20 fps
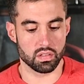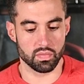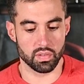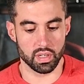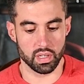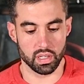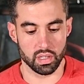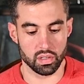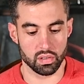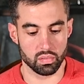
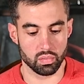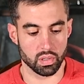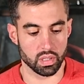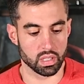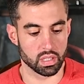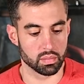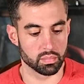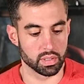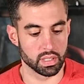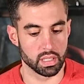video we're
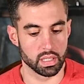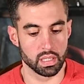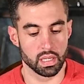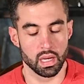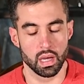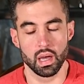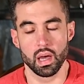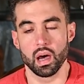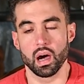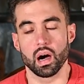going to be
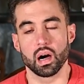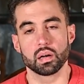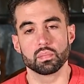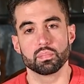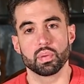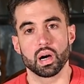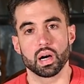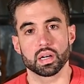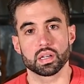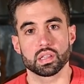
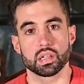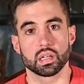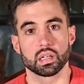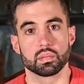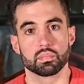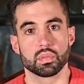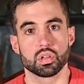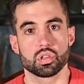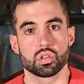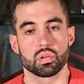unboxing
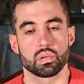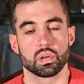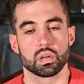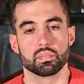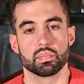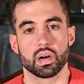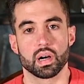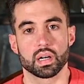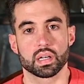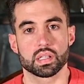a mystery
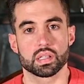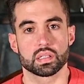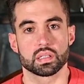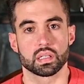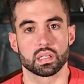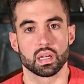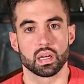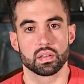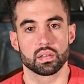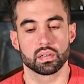box
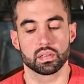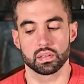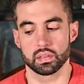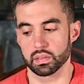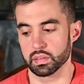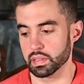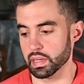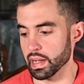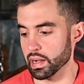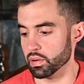together.
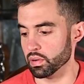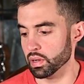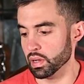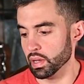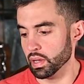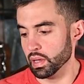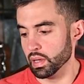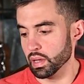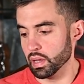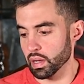Now,
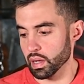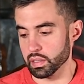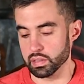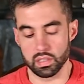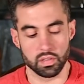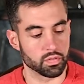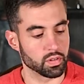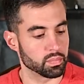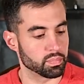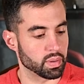a
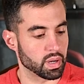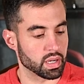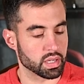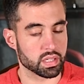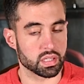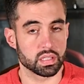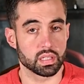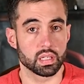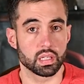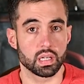different
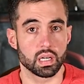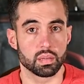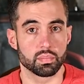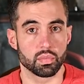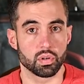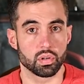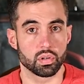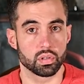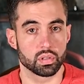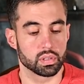box did
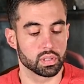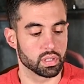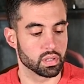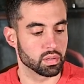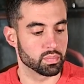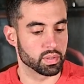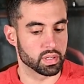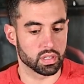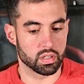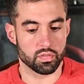come
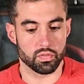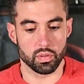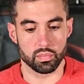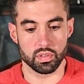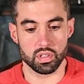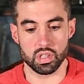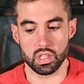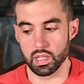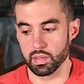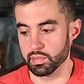earlier, but it's from
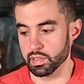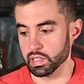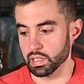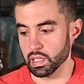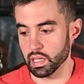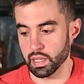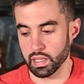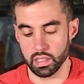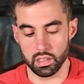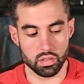the same
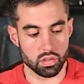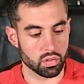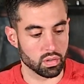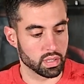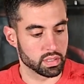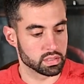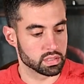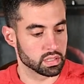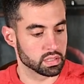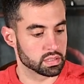client, so
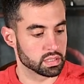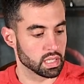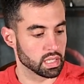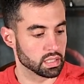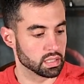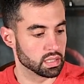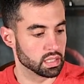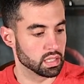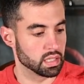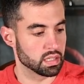I did
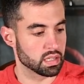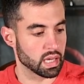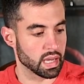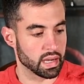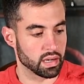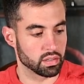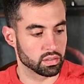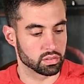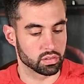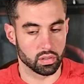take these
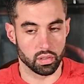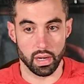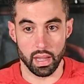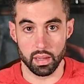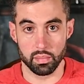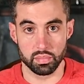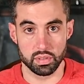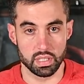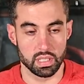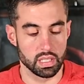out. They're
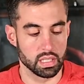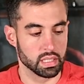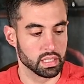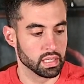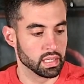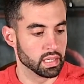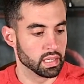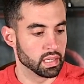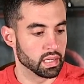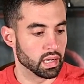empty.
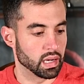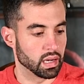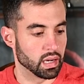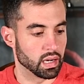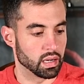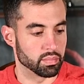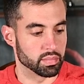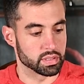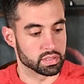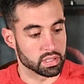
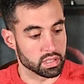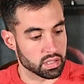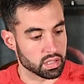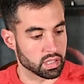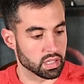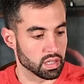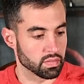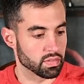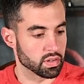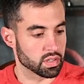It does
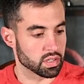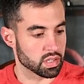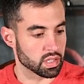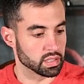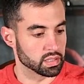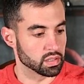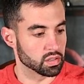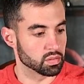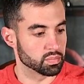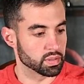give us a
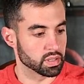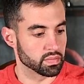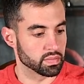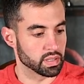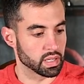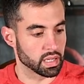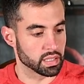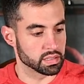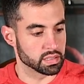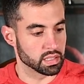little bit of
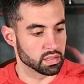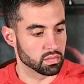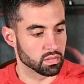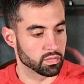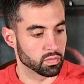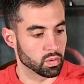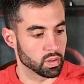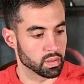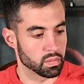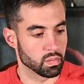an idea
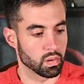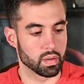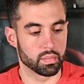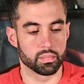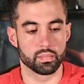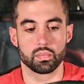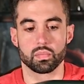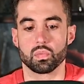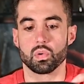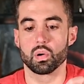of
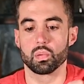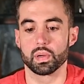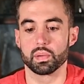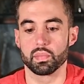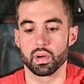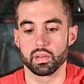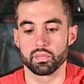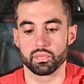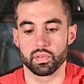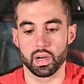what we
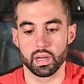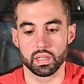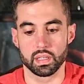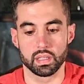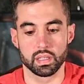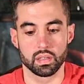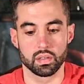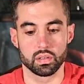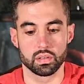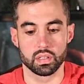might find
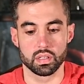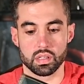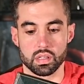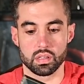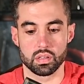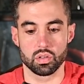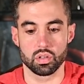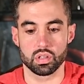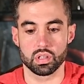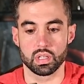in here. This
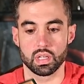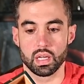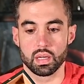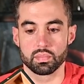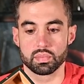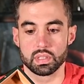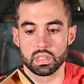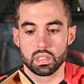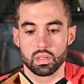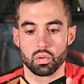is just an
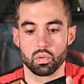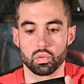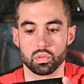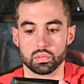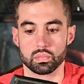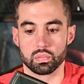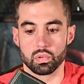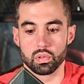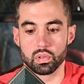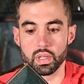empty
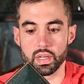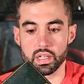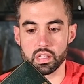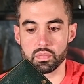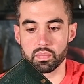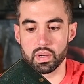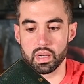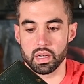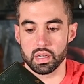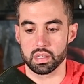old Rolex
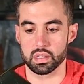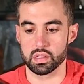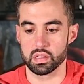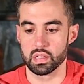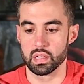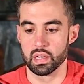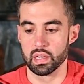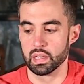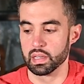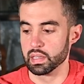
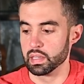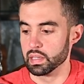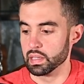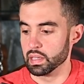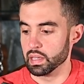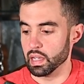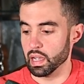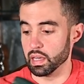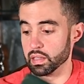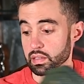box,
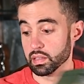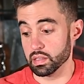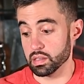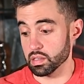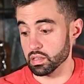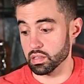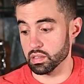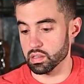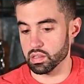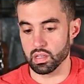and this
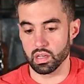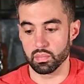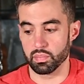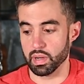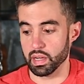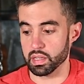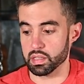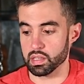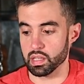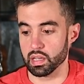is a
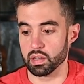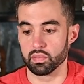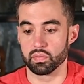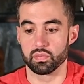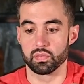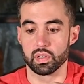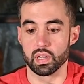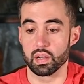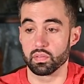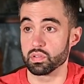box
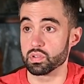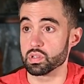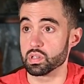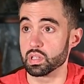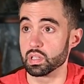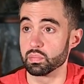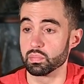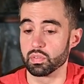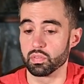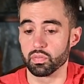I've never
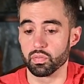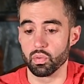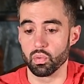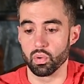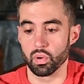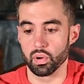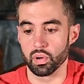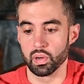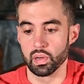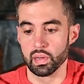seen
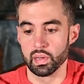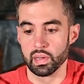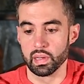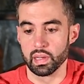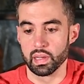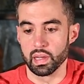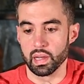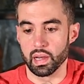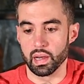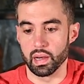before.
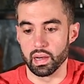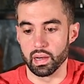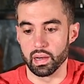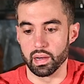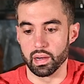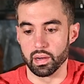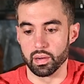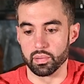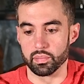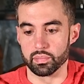
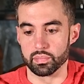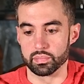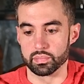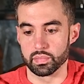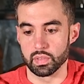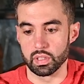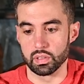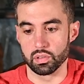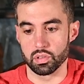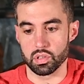
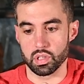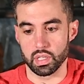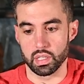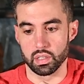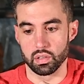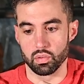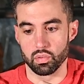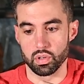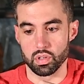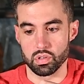It looks like
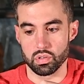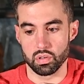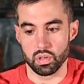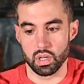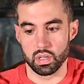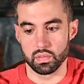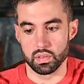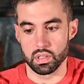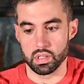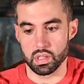an oyster,
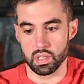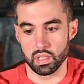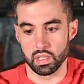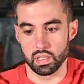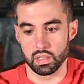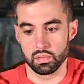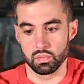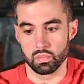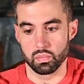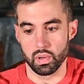
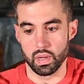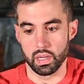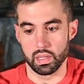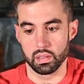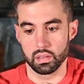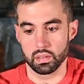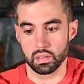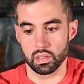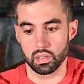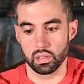obviously.
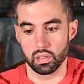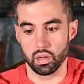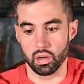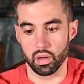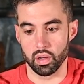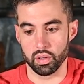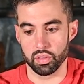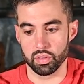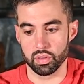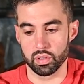Red
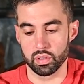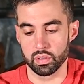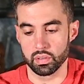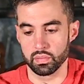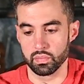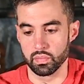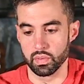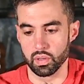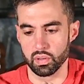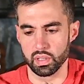cloth,
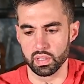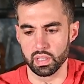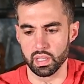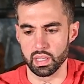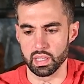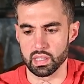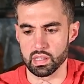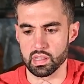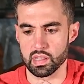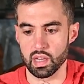very
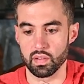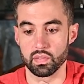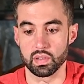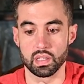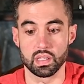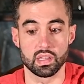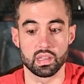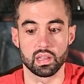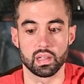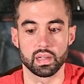like
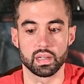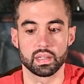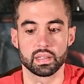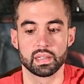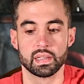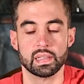70s like.